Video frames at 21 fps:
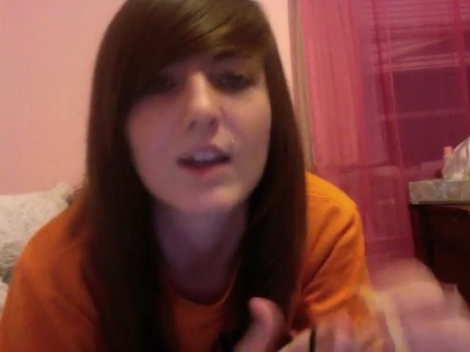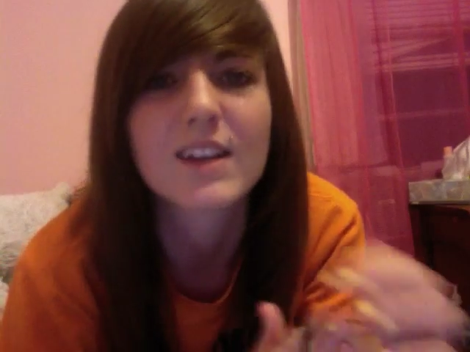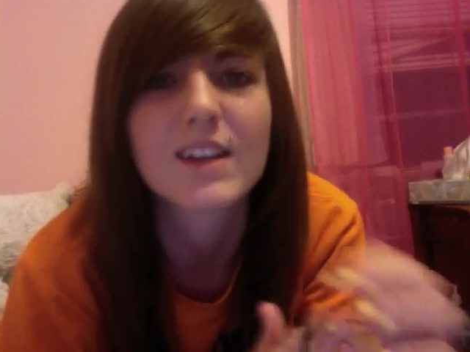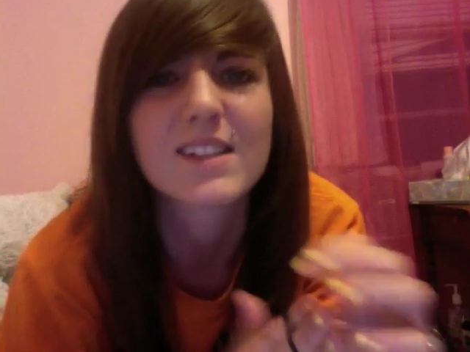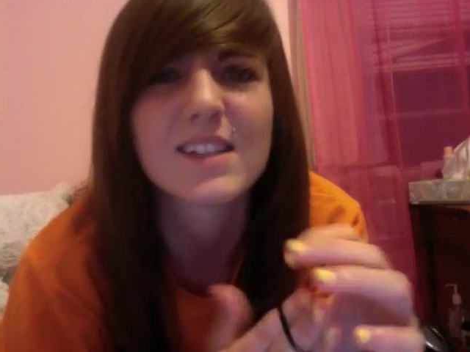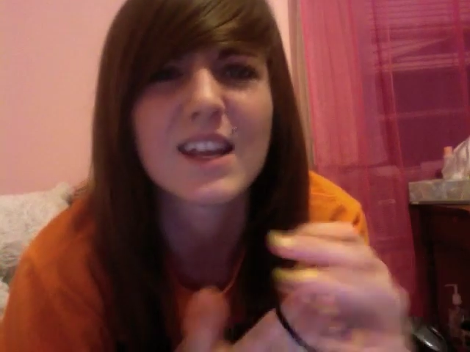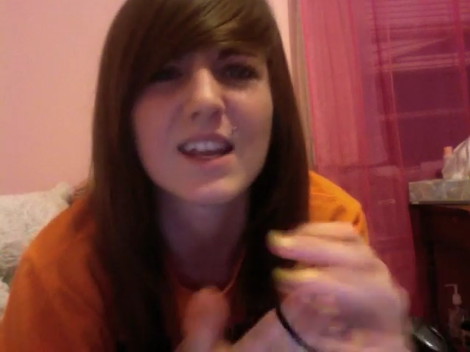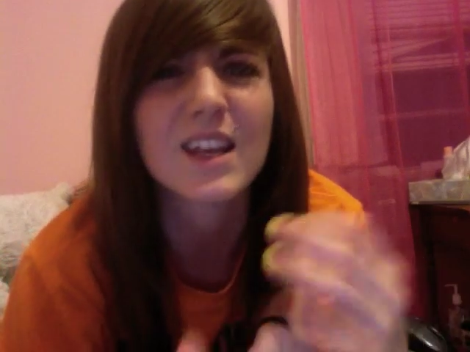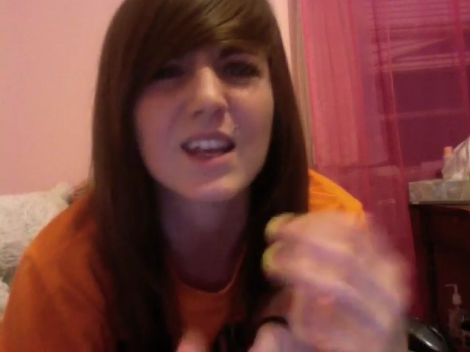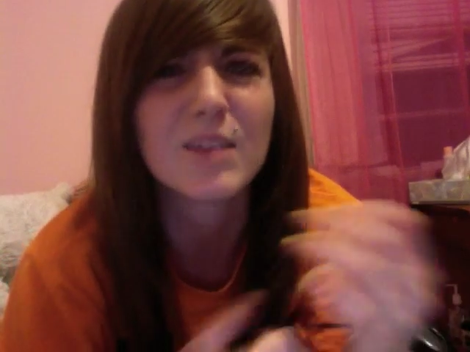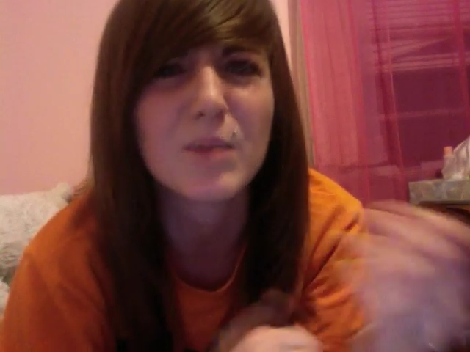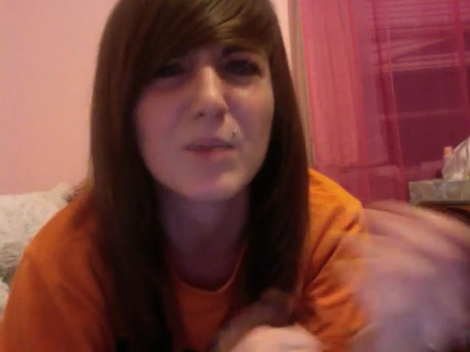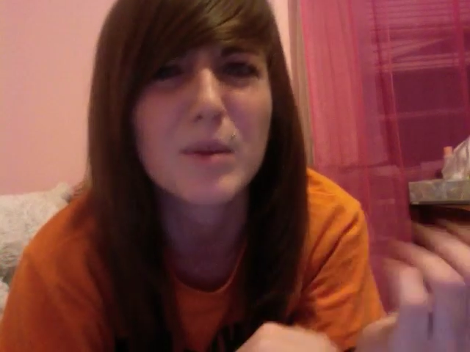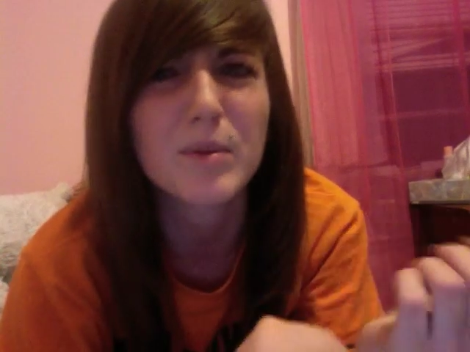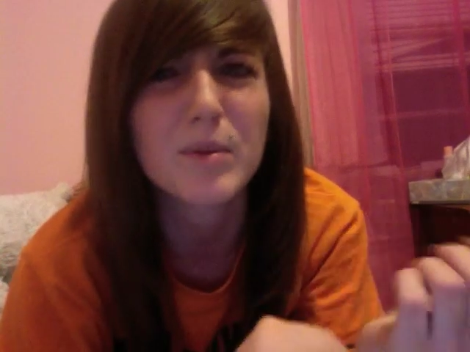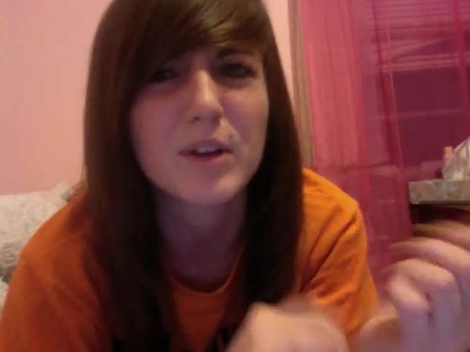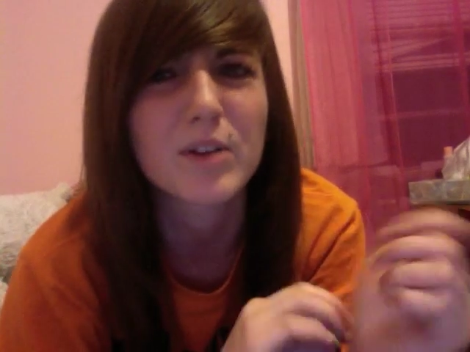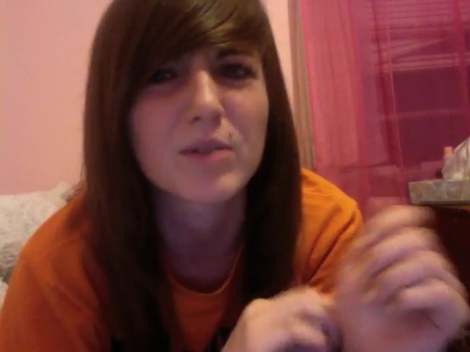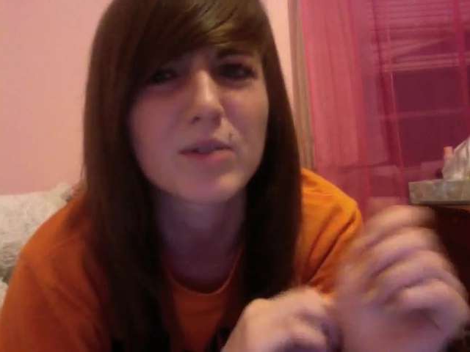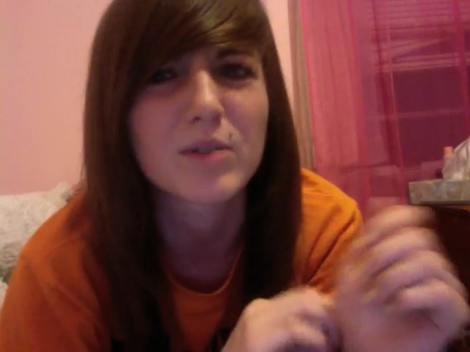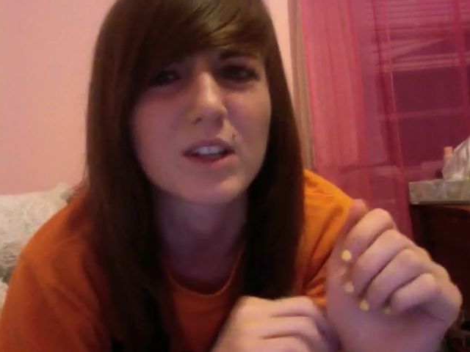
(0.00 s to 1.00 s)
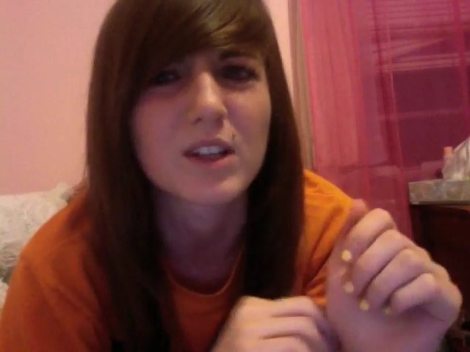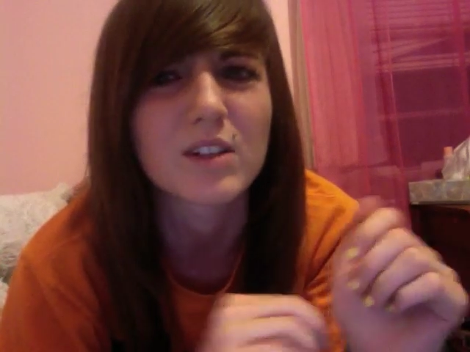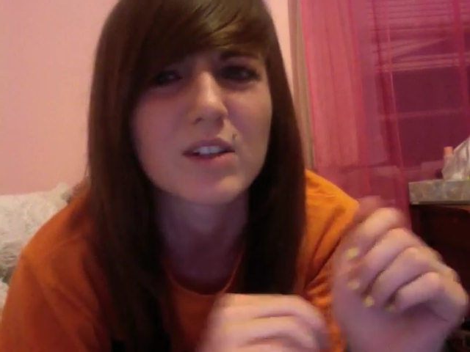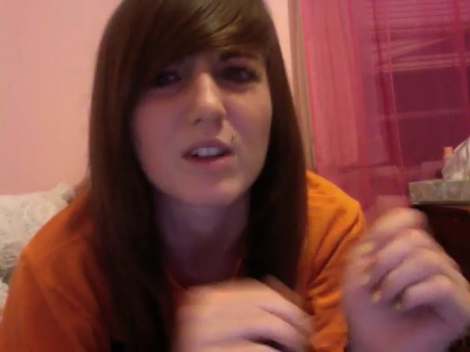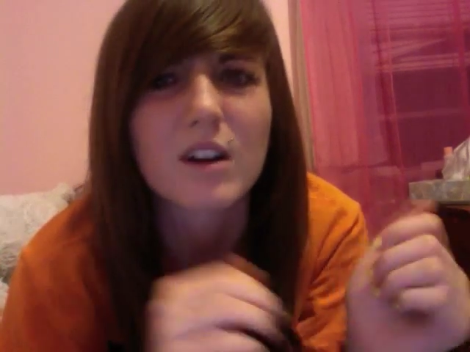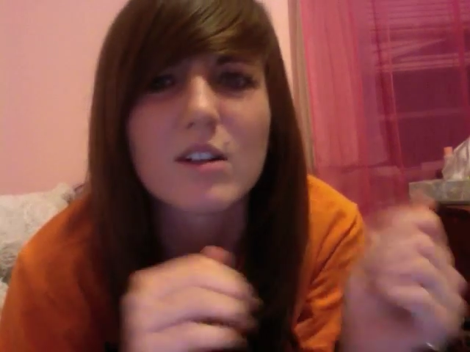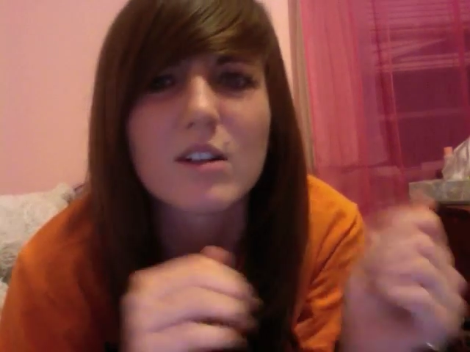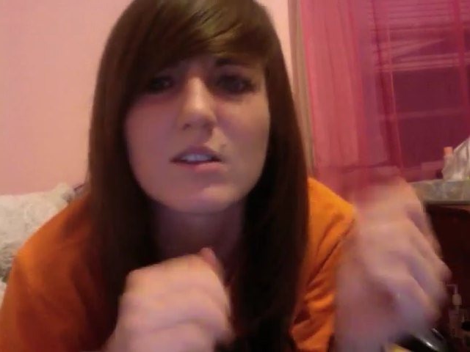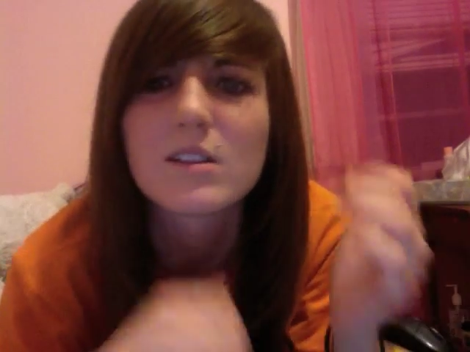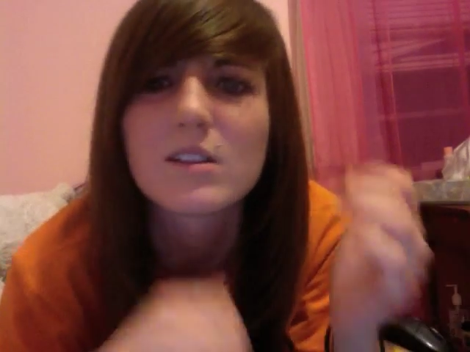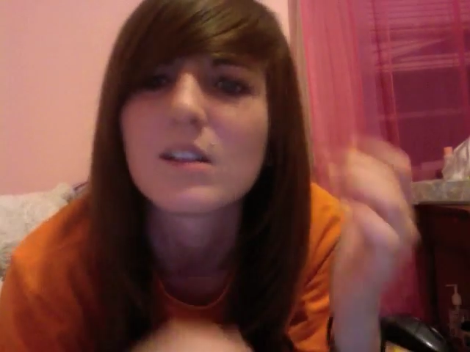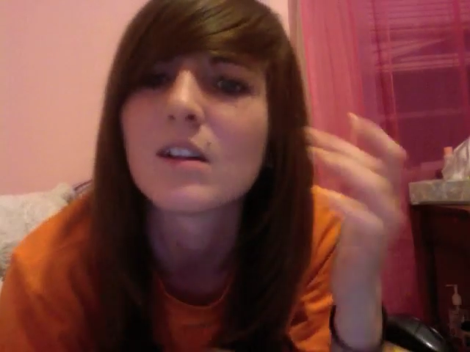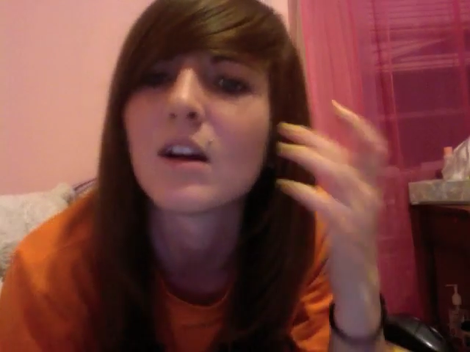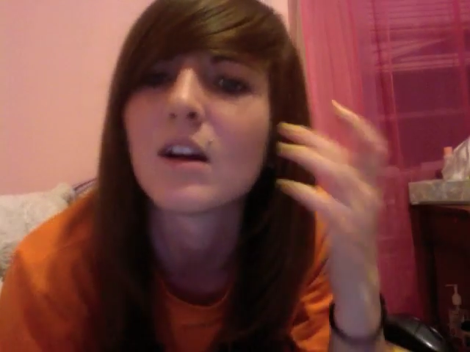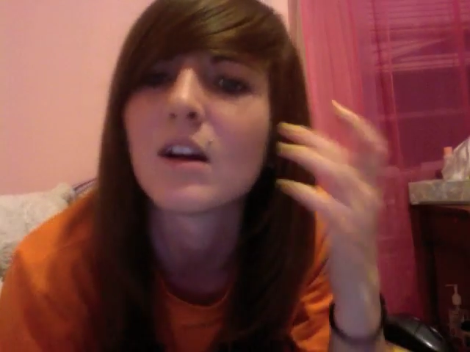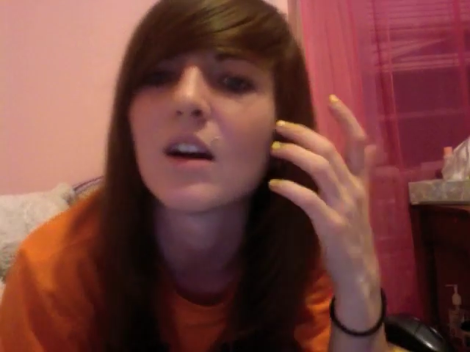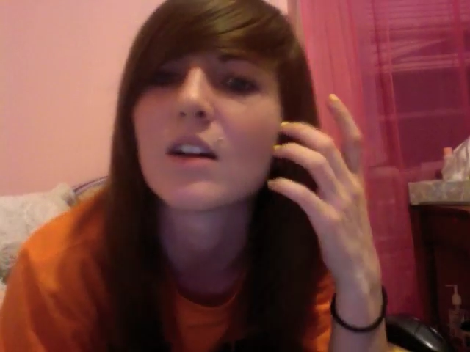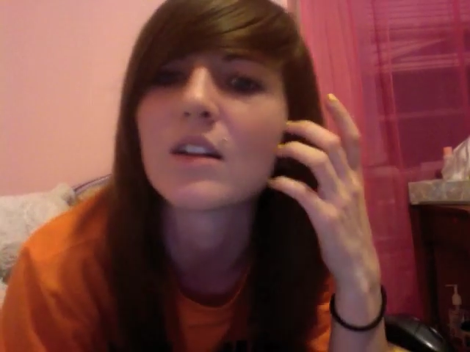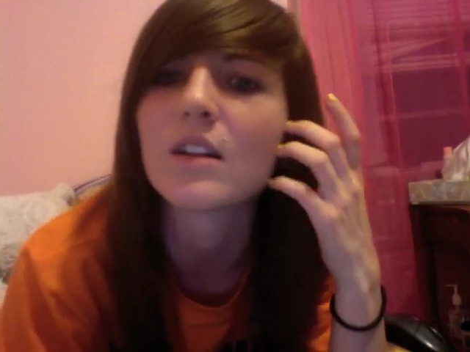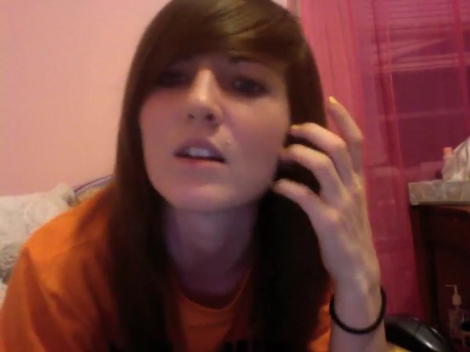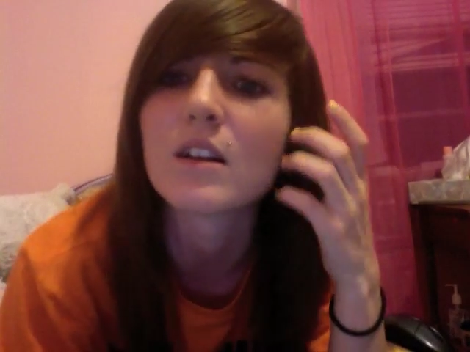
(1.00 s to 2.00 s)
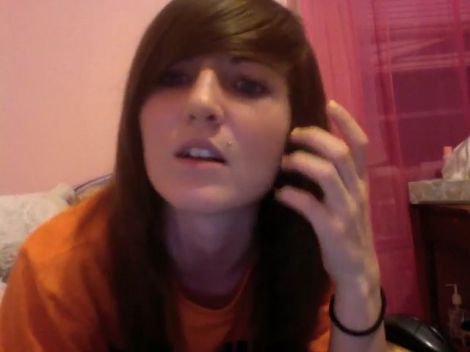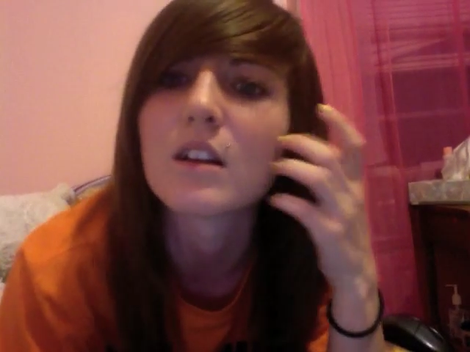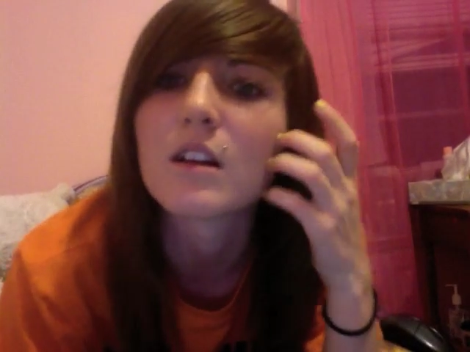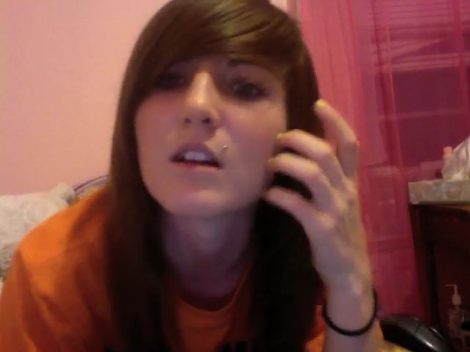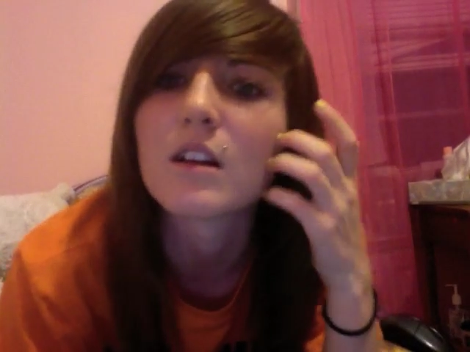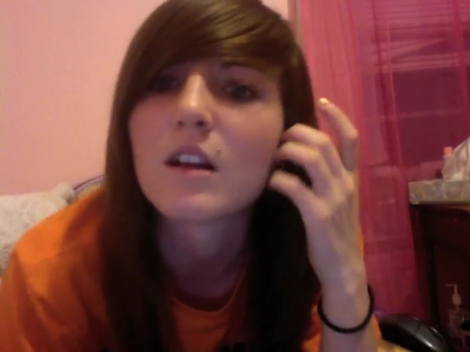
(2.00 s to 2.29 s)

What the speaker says: because naked people are really gross and ugly.